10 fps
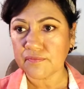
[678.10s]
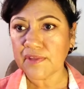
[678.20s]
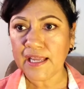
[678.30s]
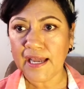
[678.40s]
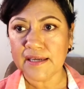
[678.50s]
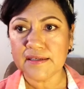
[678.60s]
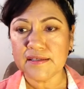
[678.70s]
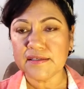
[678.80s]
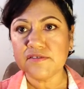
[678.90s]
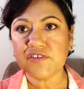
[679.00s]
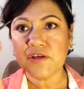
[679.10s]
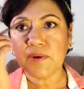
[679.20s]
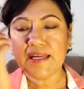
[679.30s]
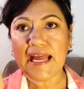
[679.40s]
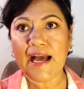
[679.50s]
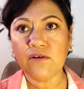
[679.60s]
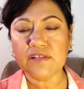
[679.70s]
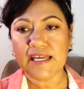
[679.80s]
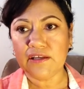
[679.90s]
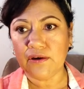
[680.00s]
Okay, so you want to
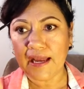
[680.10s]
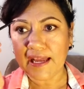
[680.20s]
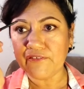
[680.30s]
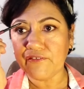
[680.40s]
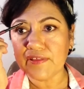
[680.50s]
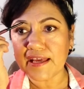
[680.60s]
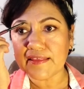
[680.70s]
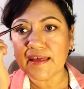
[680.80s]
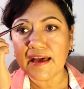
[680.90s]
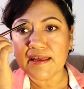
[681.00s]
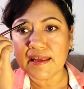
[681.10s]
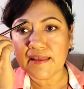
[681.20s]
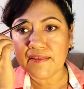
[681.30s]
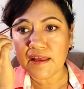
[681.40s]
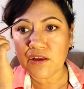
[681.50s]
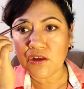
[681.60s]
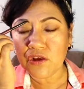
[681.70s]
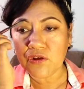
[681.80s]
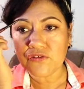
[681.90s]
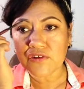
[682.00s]
outline your eye like that and then
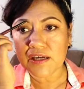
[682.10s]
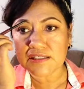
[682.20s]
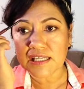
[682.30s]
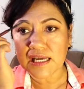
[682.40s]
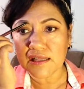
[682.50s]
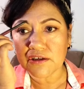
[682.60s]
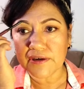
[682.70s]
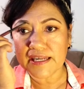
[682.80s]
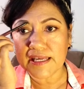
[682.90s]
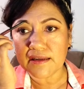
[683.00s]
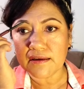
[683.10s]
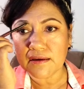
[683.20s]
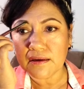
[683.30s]
you start to color it in.